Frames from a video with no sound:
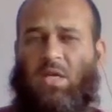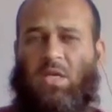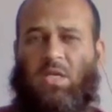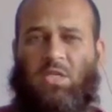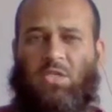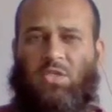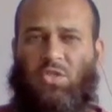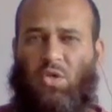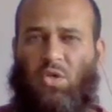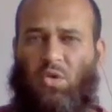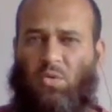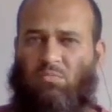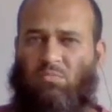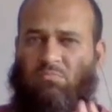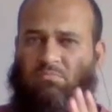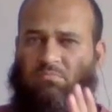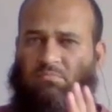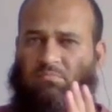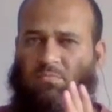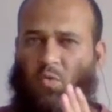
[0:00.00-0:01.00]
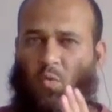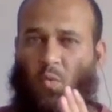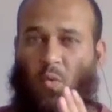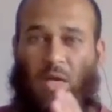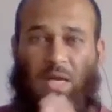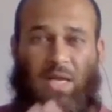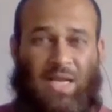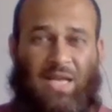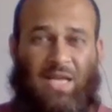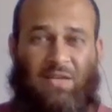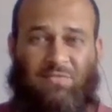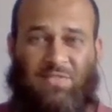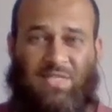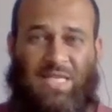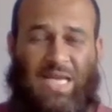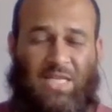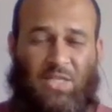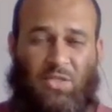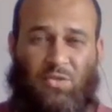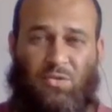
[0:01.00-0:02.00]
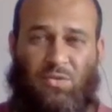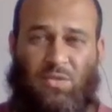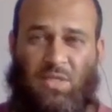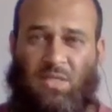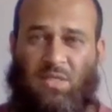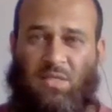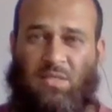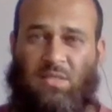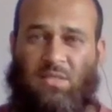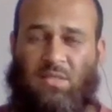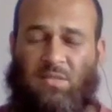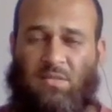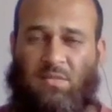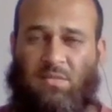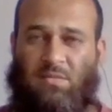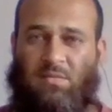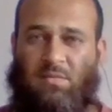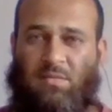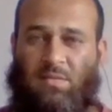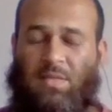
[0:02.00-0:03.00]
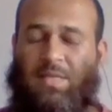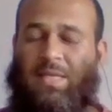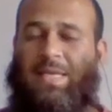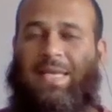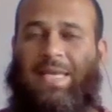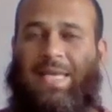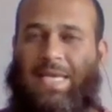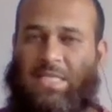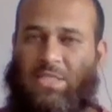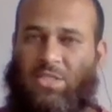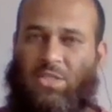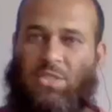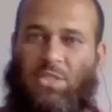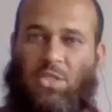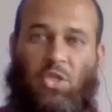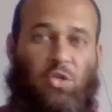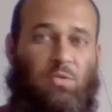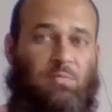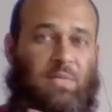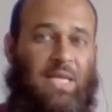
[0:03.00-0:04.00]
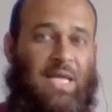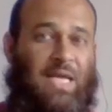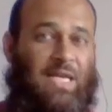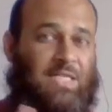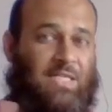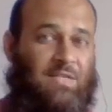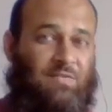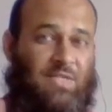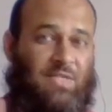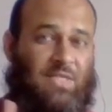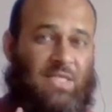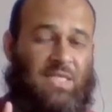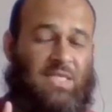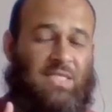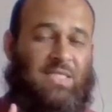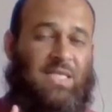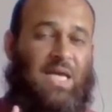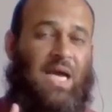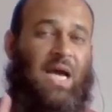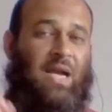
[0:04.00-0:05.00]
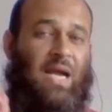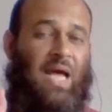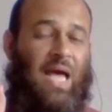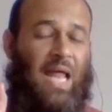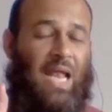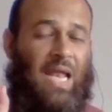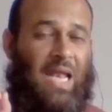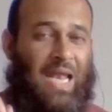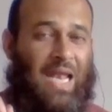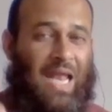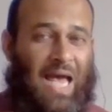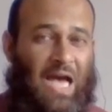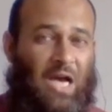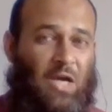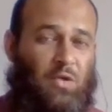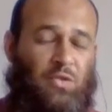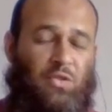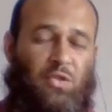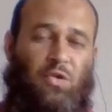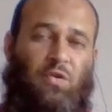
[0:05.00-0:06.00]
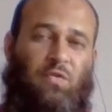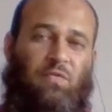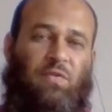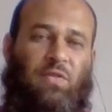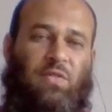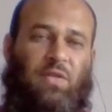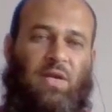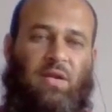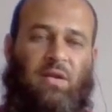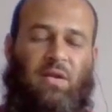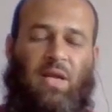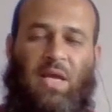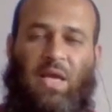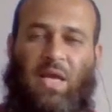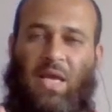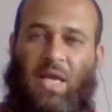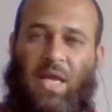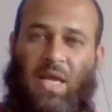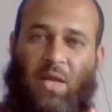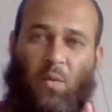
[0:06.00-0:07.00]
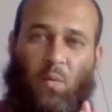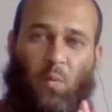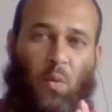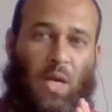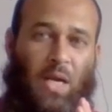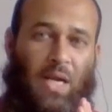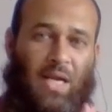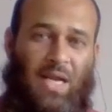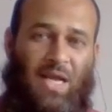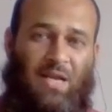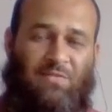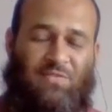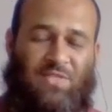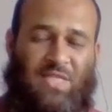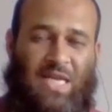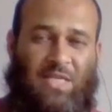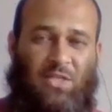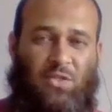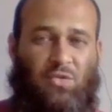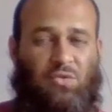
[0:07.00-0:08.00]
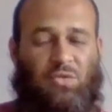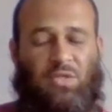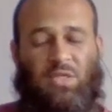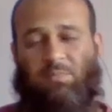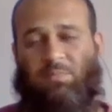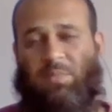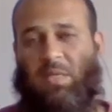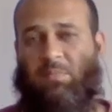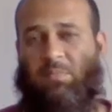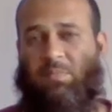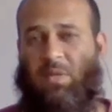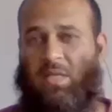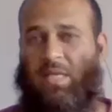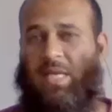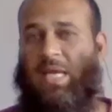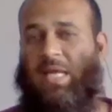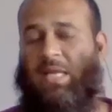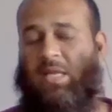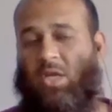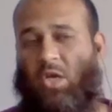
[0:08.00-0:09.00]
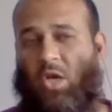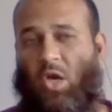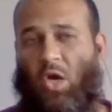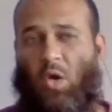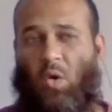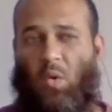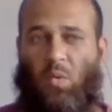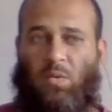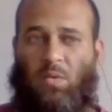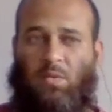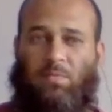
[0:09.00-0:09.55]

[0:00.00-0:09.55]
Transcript: So, wildlife sanctuary? Yes, human activities are allowed over there. In wildlife sanctuary, people can go,